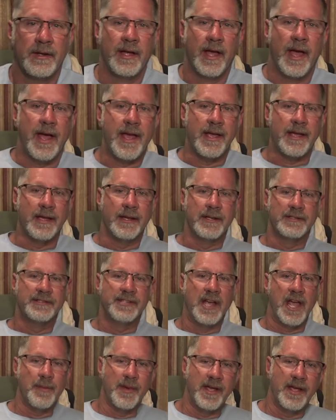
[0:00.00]
Hey,
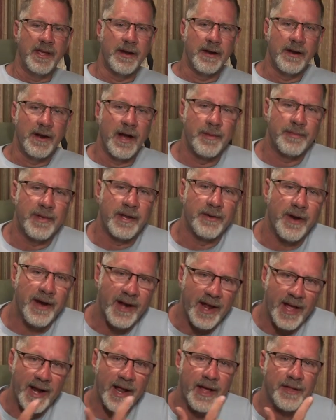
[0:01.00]
Jamie here. I'm getting
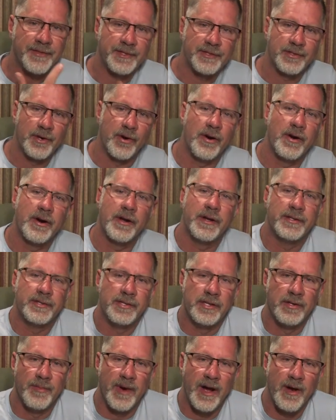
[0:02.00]
ready to head out the door and
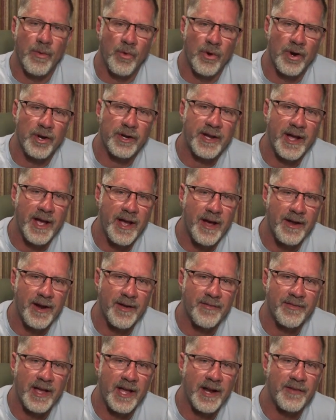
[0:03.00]
do my workout.
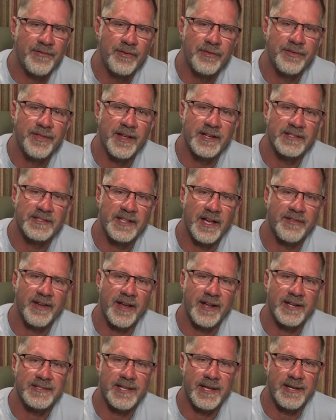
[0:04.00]
I've got a few things I've
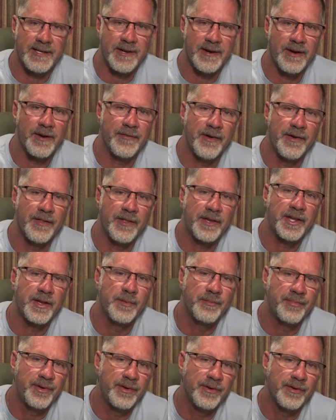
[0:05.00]
got to take care of on the
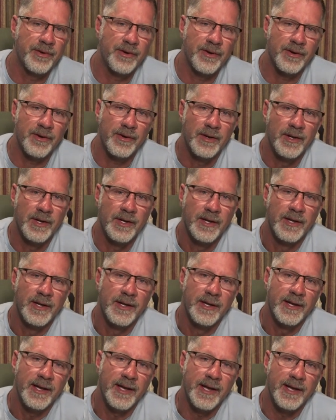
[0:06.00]
computer
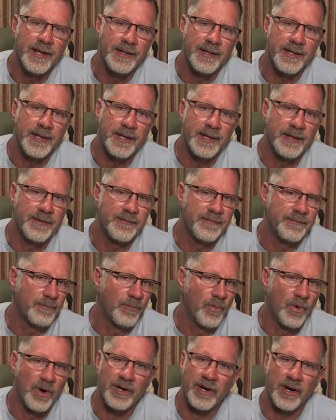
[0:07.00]
and then
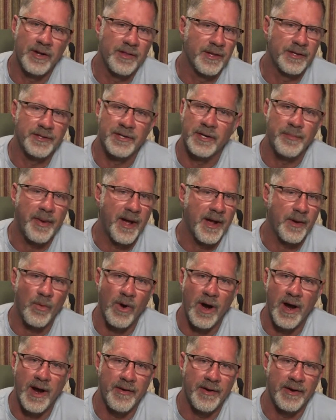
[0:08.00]
work on the dirt bike
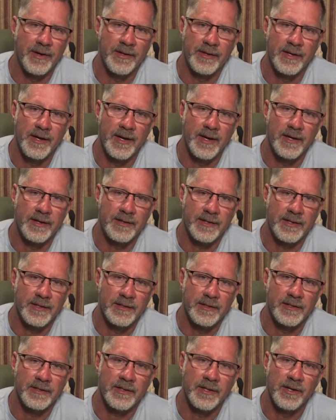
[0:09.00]
wiring, get a
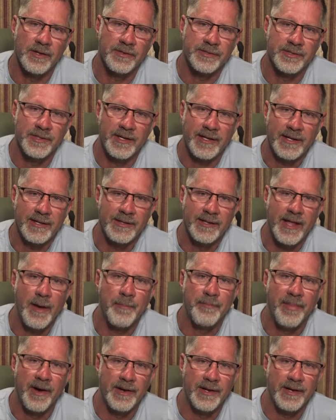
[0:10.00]
little closer to getting
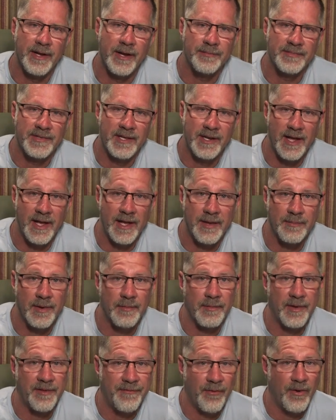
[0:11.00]
that buttoned up today.
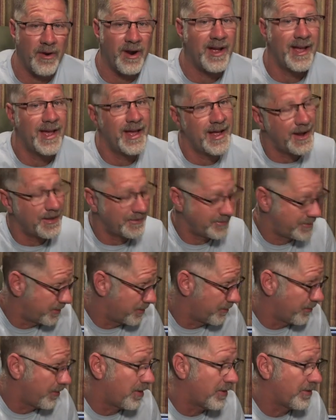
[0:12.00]
But before I head out to
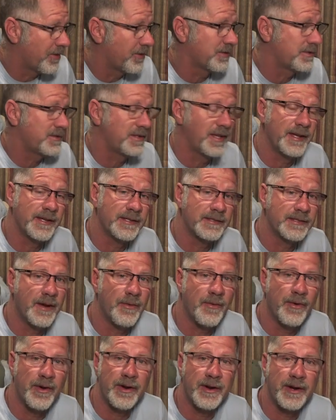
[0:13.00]
do all those things, I
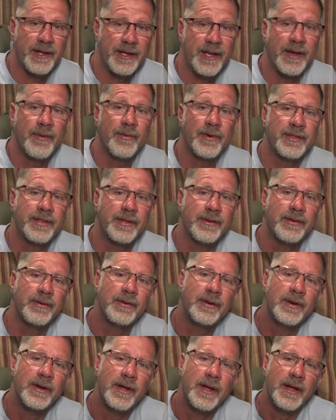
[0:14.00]
wanted to get with
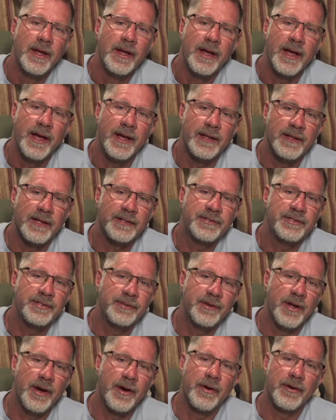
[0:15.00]
you and let
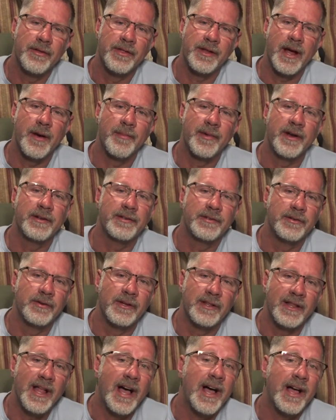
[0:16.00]
you know that I'm going to do
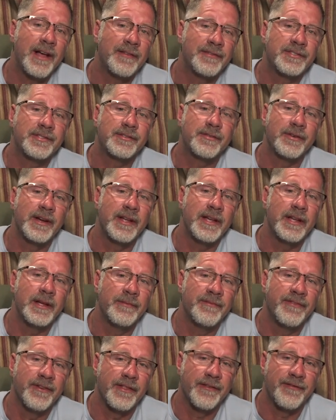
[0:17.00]
a live
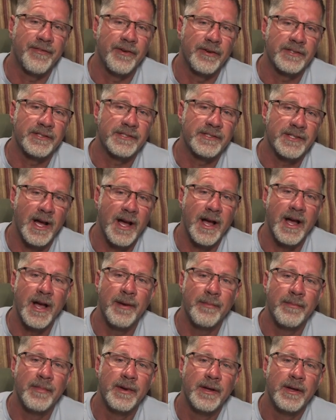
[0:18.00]
stream for the first
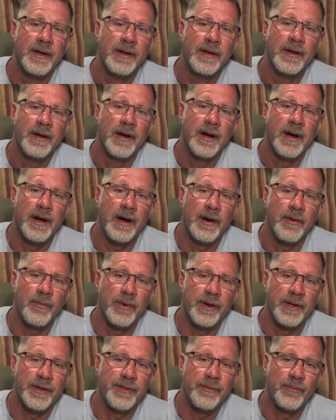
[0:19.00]
time
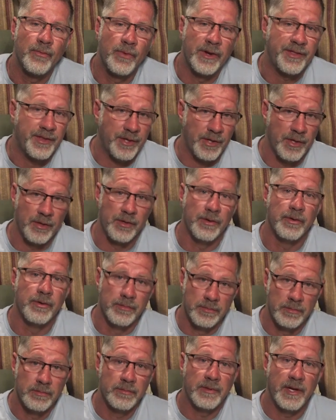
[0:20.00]
with
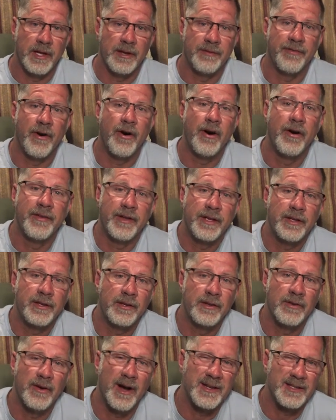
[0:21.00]
you, involving
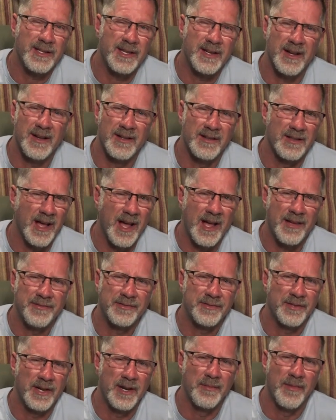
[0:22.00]
you. I did a live
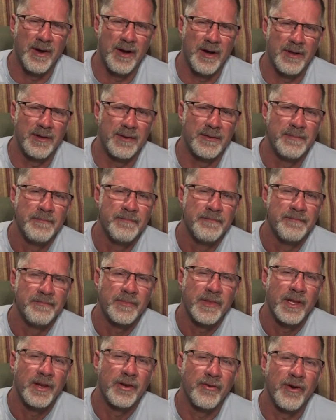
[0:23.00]
stream on
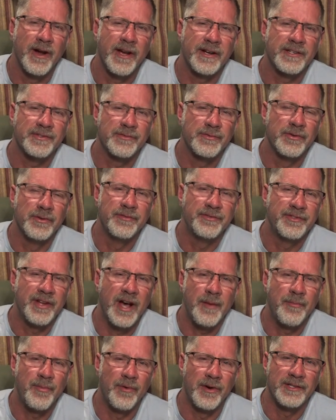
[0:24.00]
Greg's
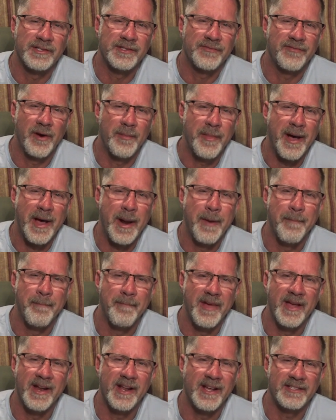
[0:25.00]
rooftop once for about a
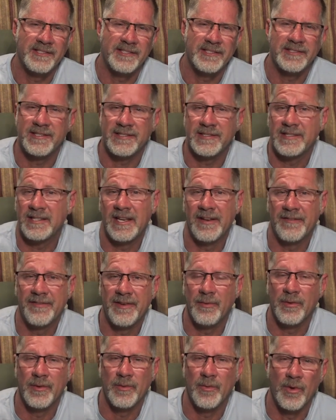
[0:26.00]
minute just to see if
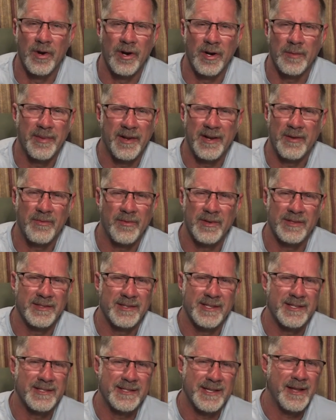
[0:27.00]
it would work, but it
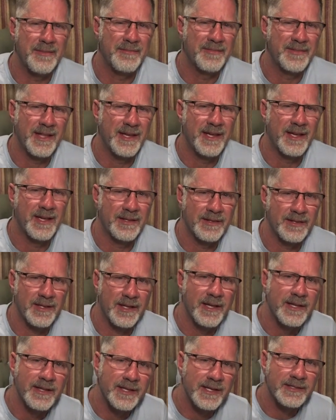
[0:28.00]
wasn't the same thing.
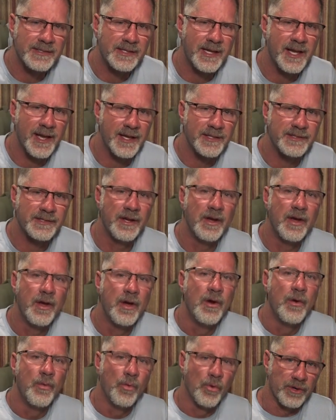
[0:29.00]
In this case,
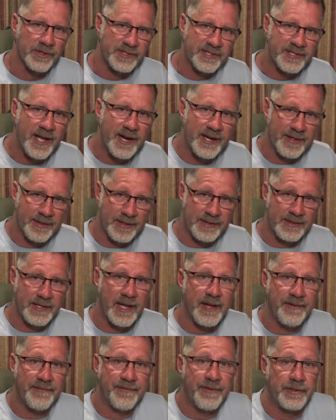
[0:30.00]
we're setting the
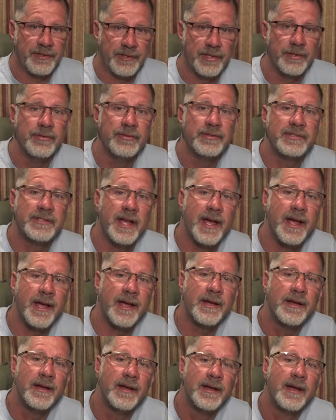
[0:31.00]
date for
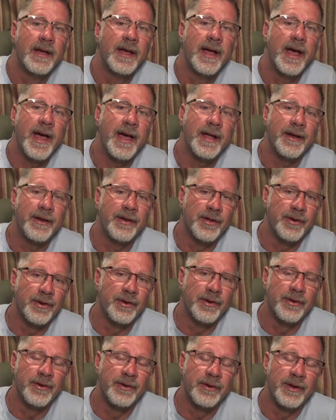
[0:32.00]
Tuesday at
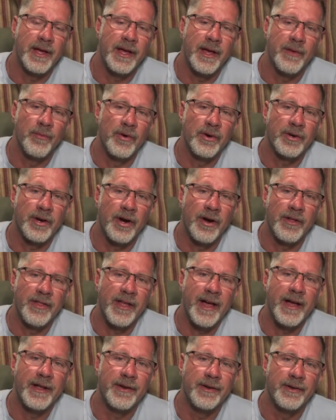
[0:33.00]
noon, and we'll call
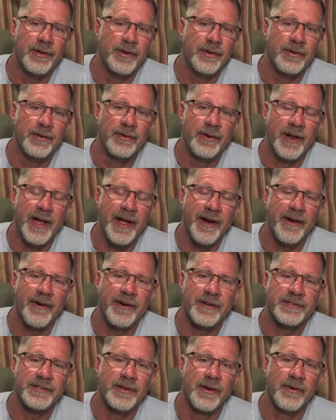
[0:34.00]
that noon
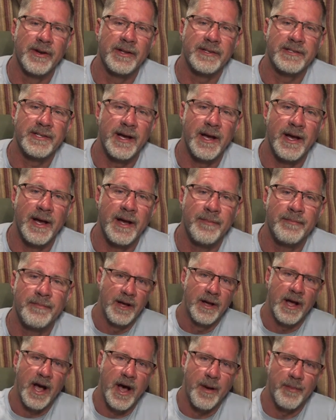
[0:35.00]
Arizona time.
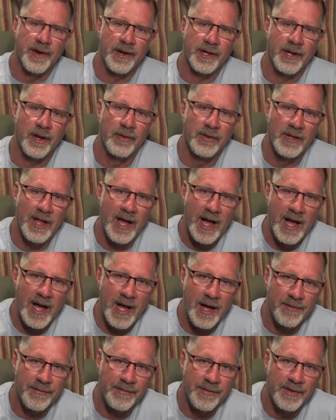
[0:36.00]
I'm gonna go
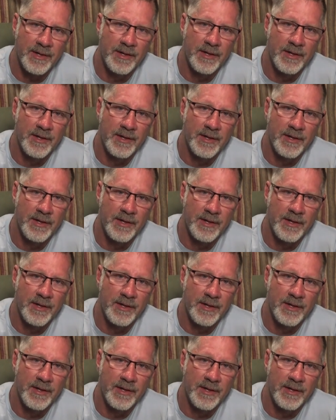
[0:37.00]
live.